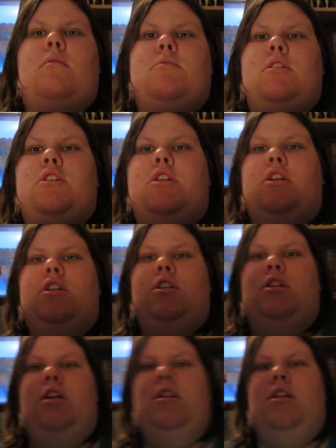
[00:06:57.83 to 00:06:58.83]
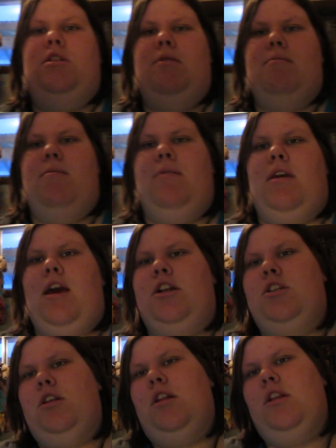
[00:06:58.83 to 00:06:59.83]
I'm going to turn it this way, maybe
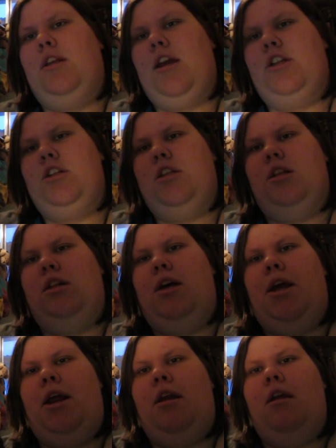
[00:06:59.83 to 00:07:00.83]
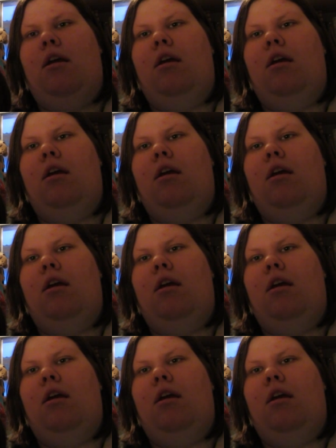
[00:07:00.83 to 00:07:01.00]
catch it in the light.